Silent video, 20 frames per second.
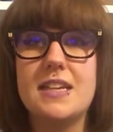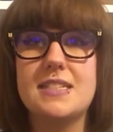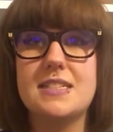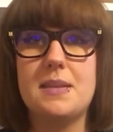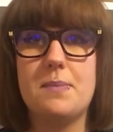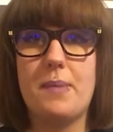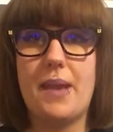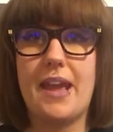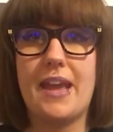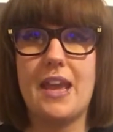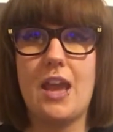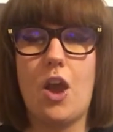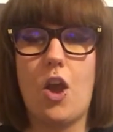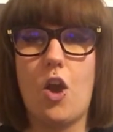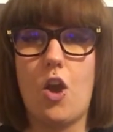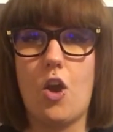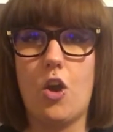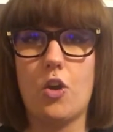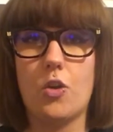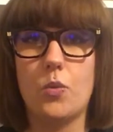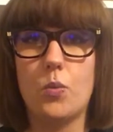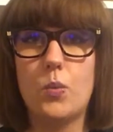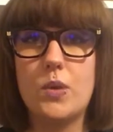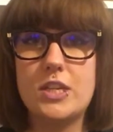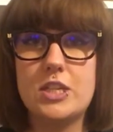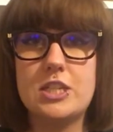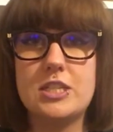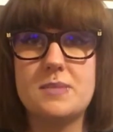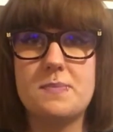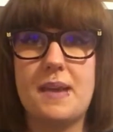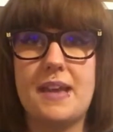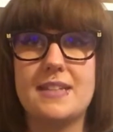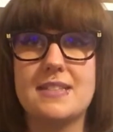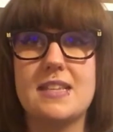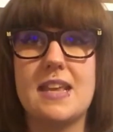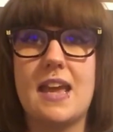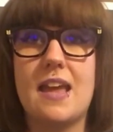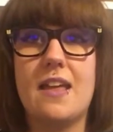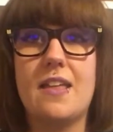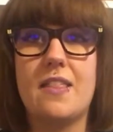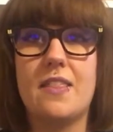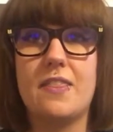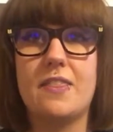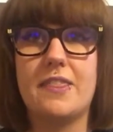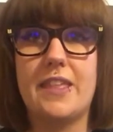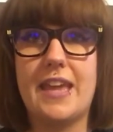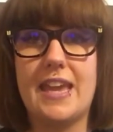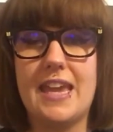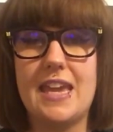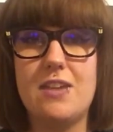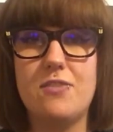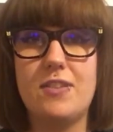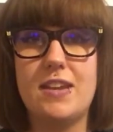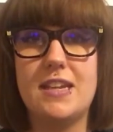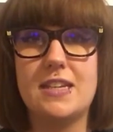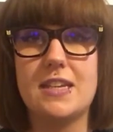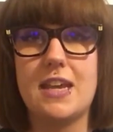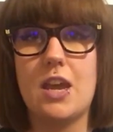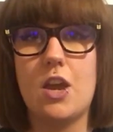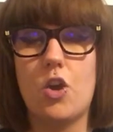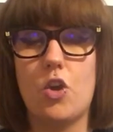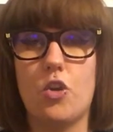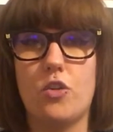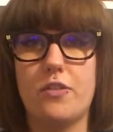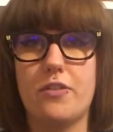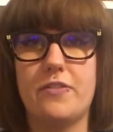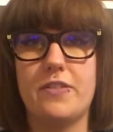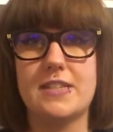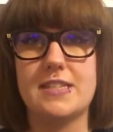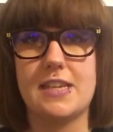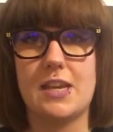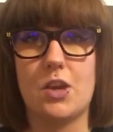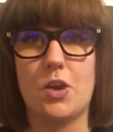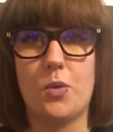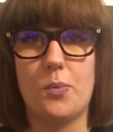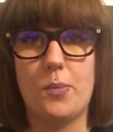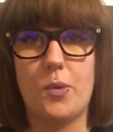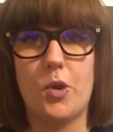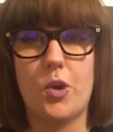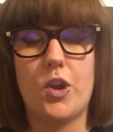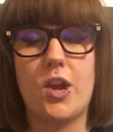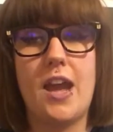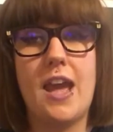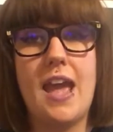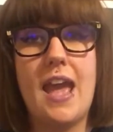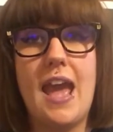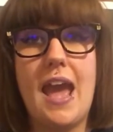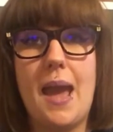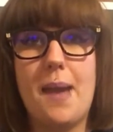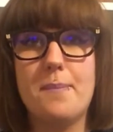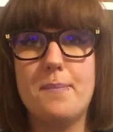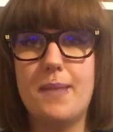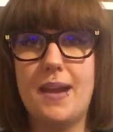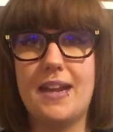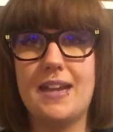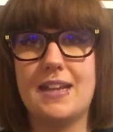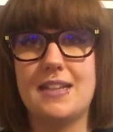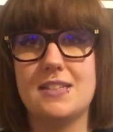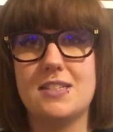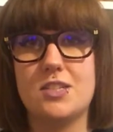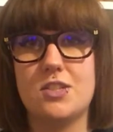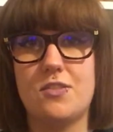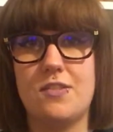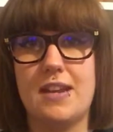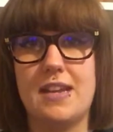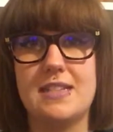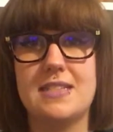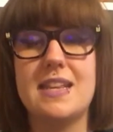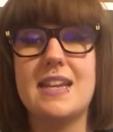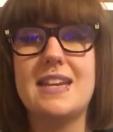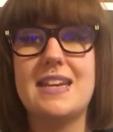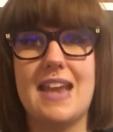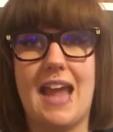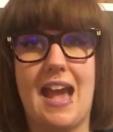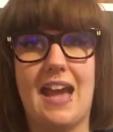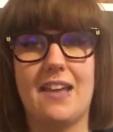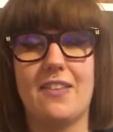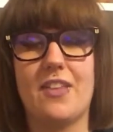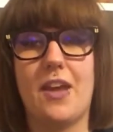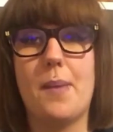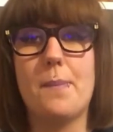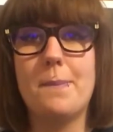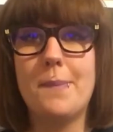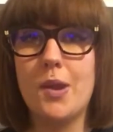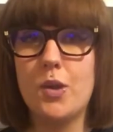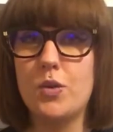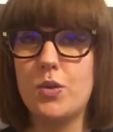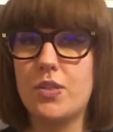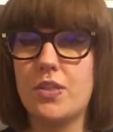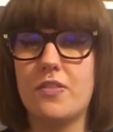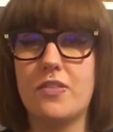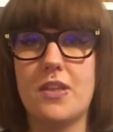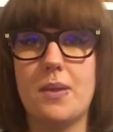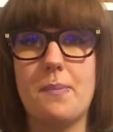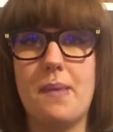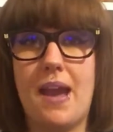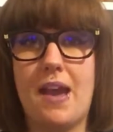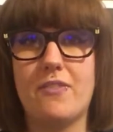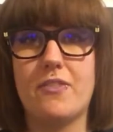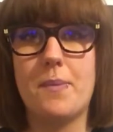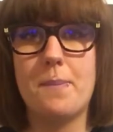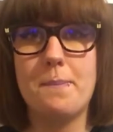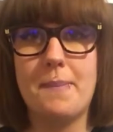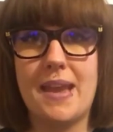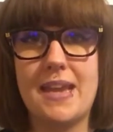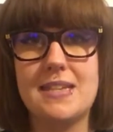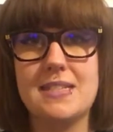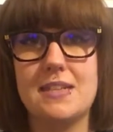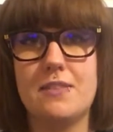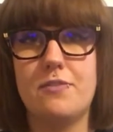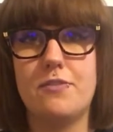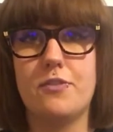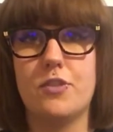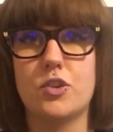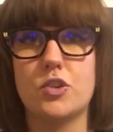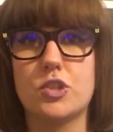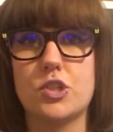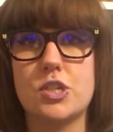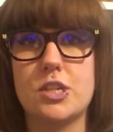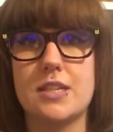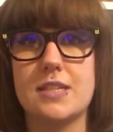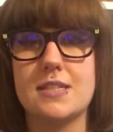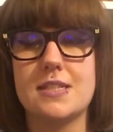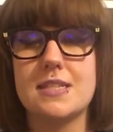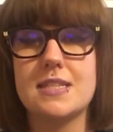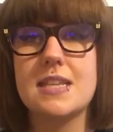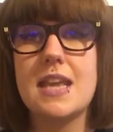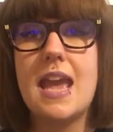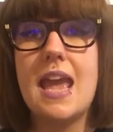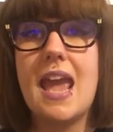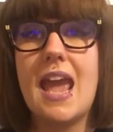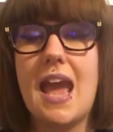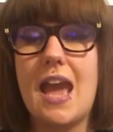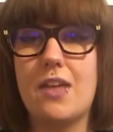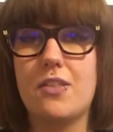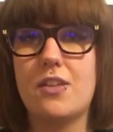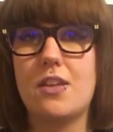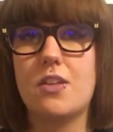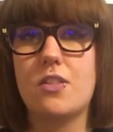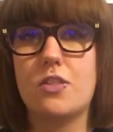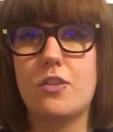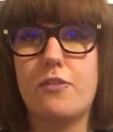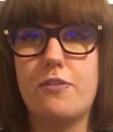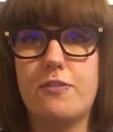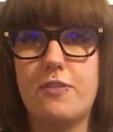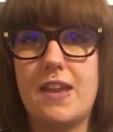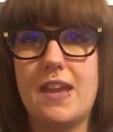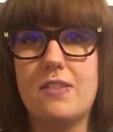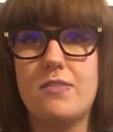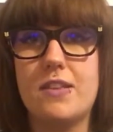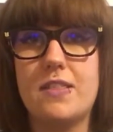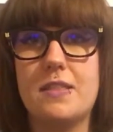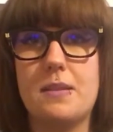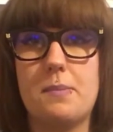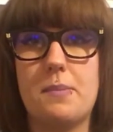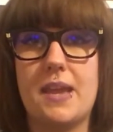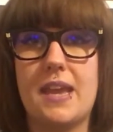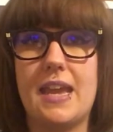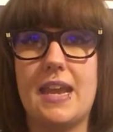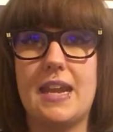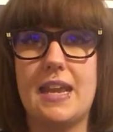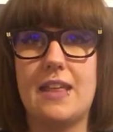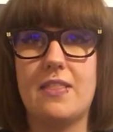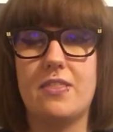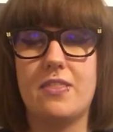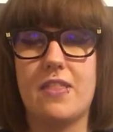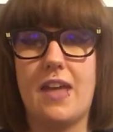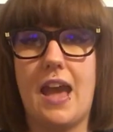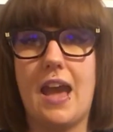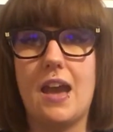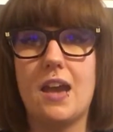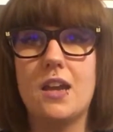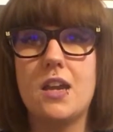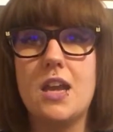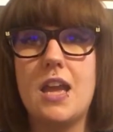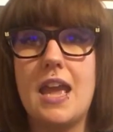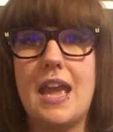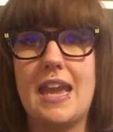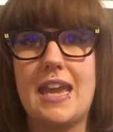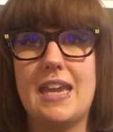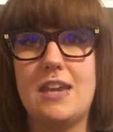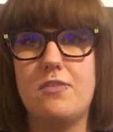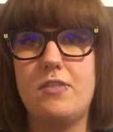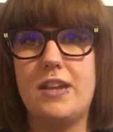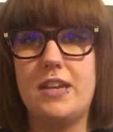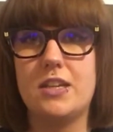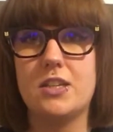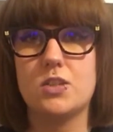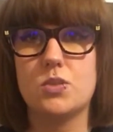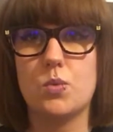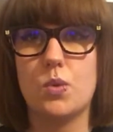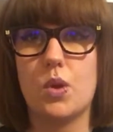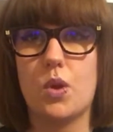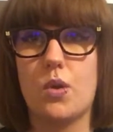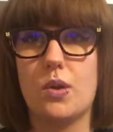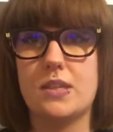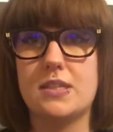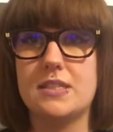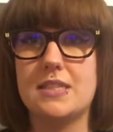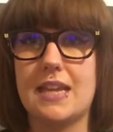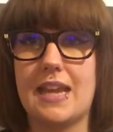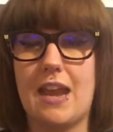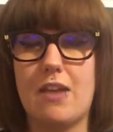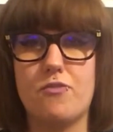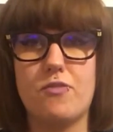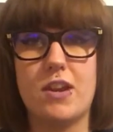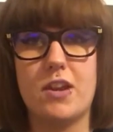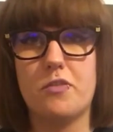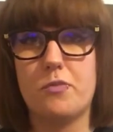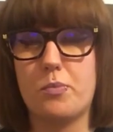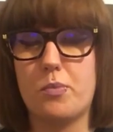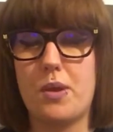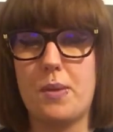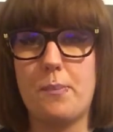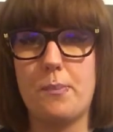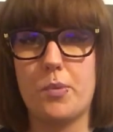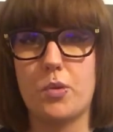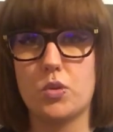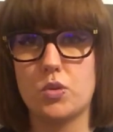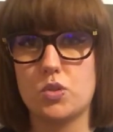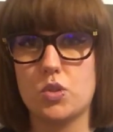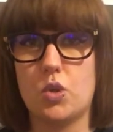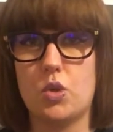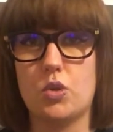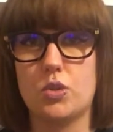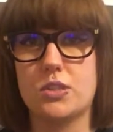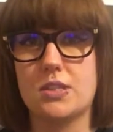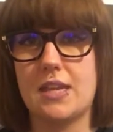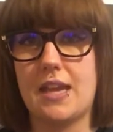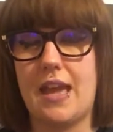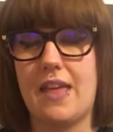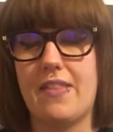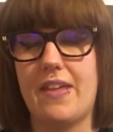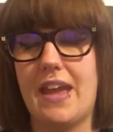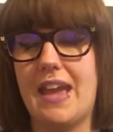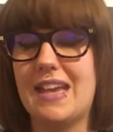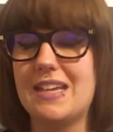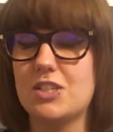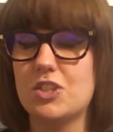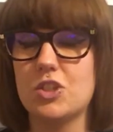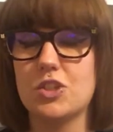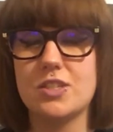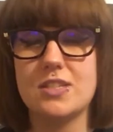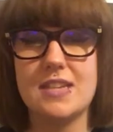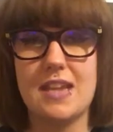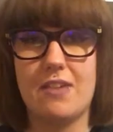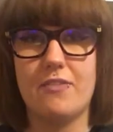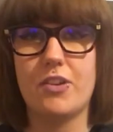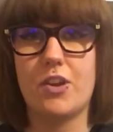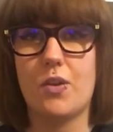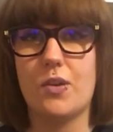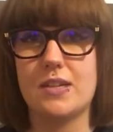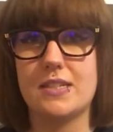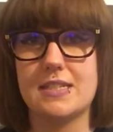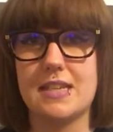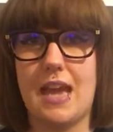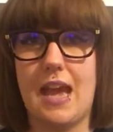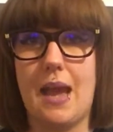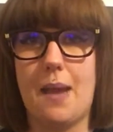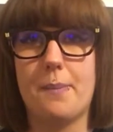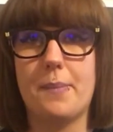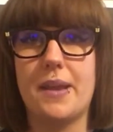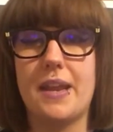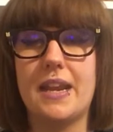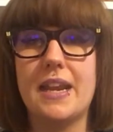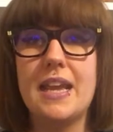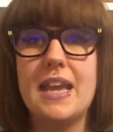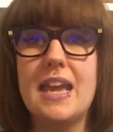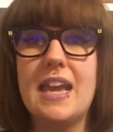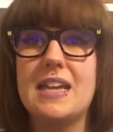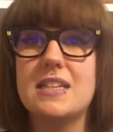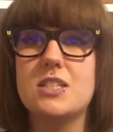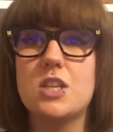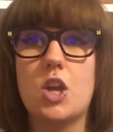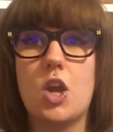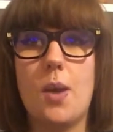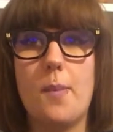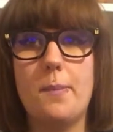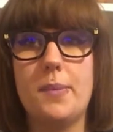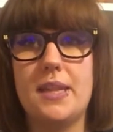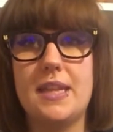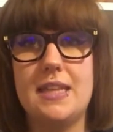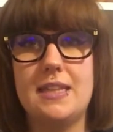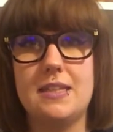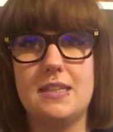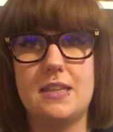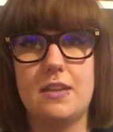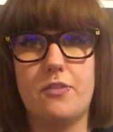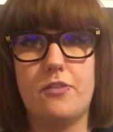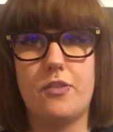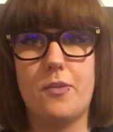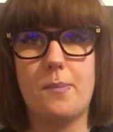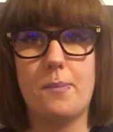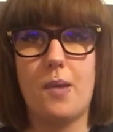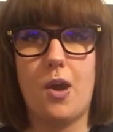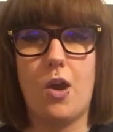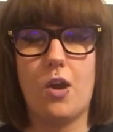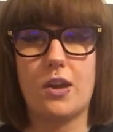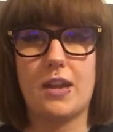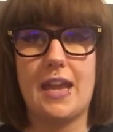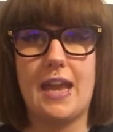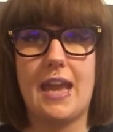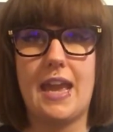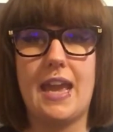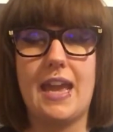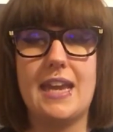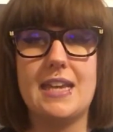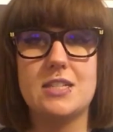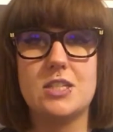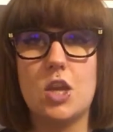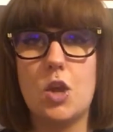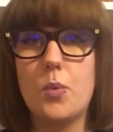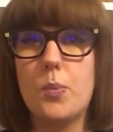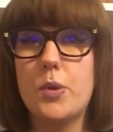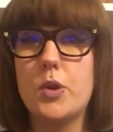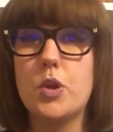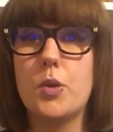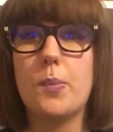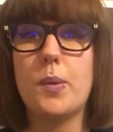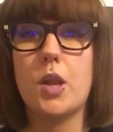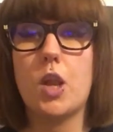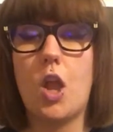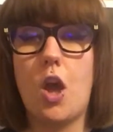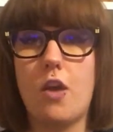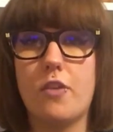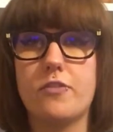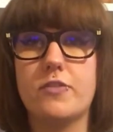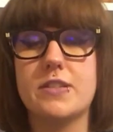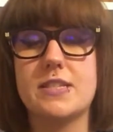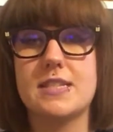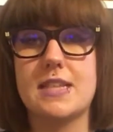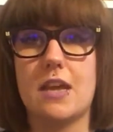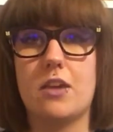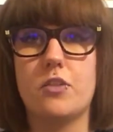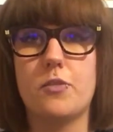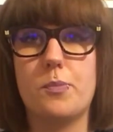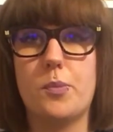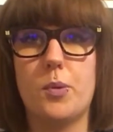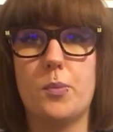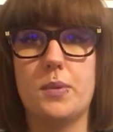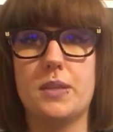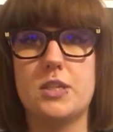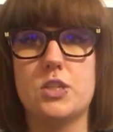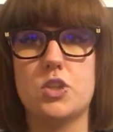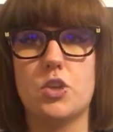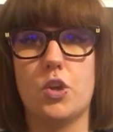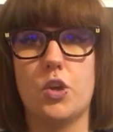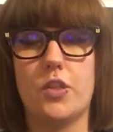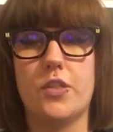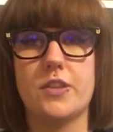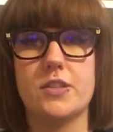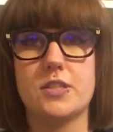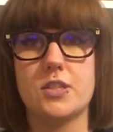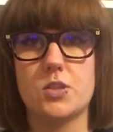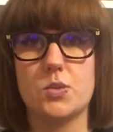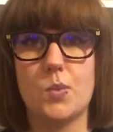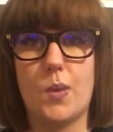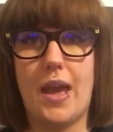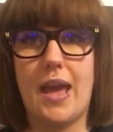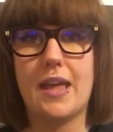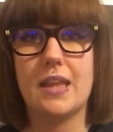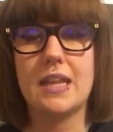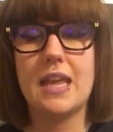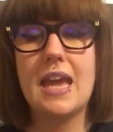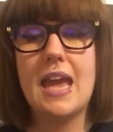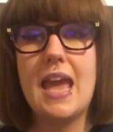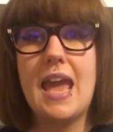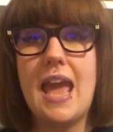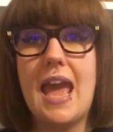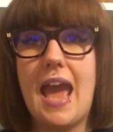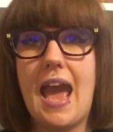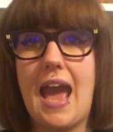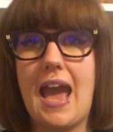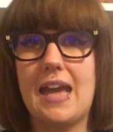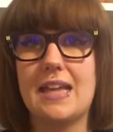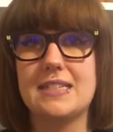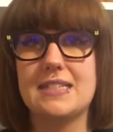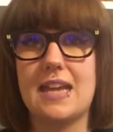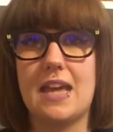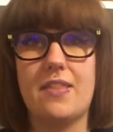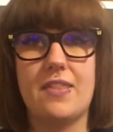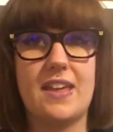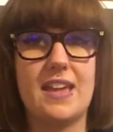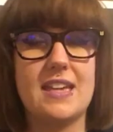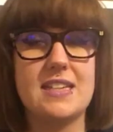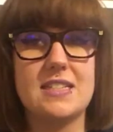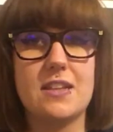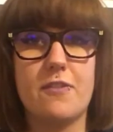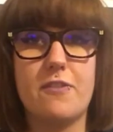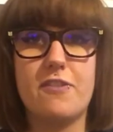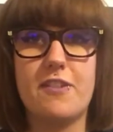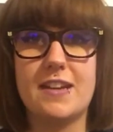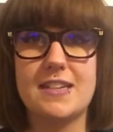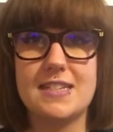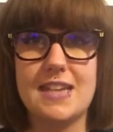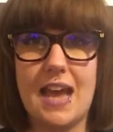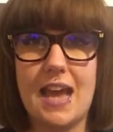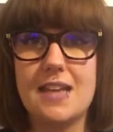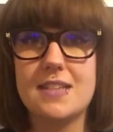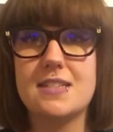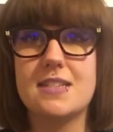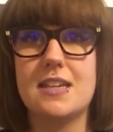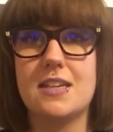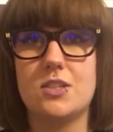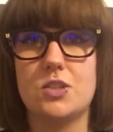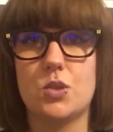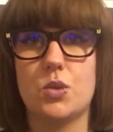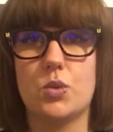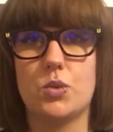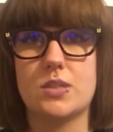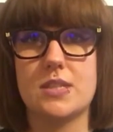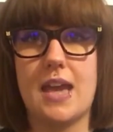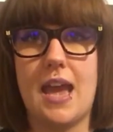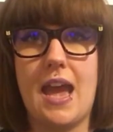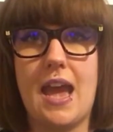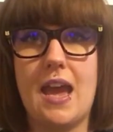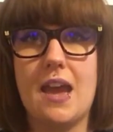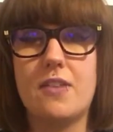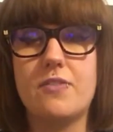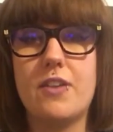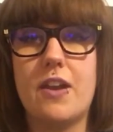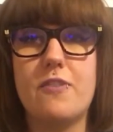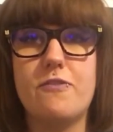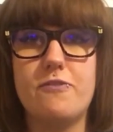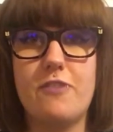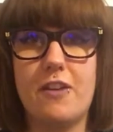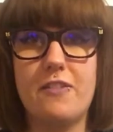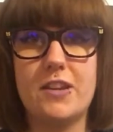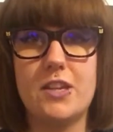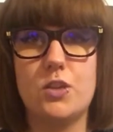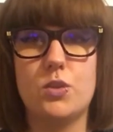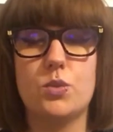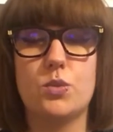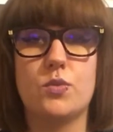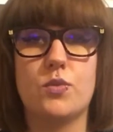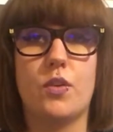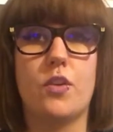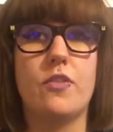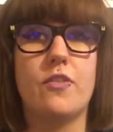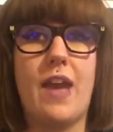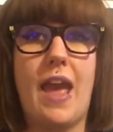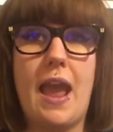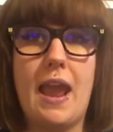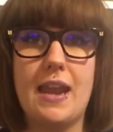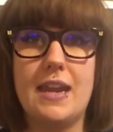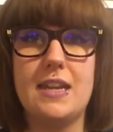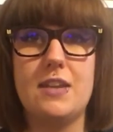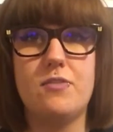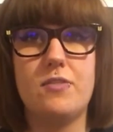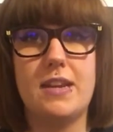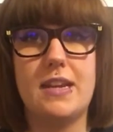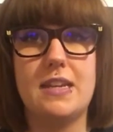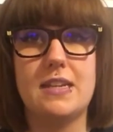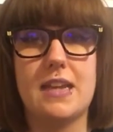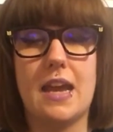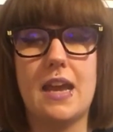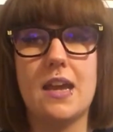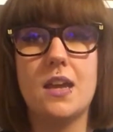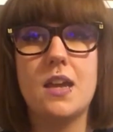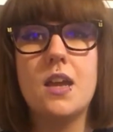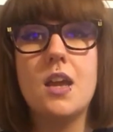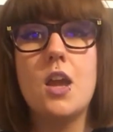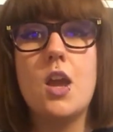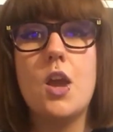debate on which is better, the e-reader or a physical book, and my answer is neither. Both of them have amazing functions. I think the fear in the beginning that e-readers were going to get rid of print books altogether is just never going to happen. It's a completely different market. It's opened up a lot for self-published authors as well, and I think it's a fantastic tool to have and very useful for any reader,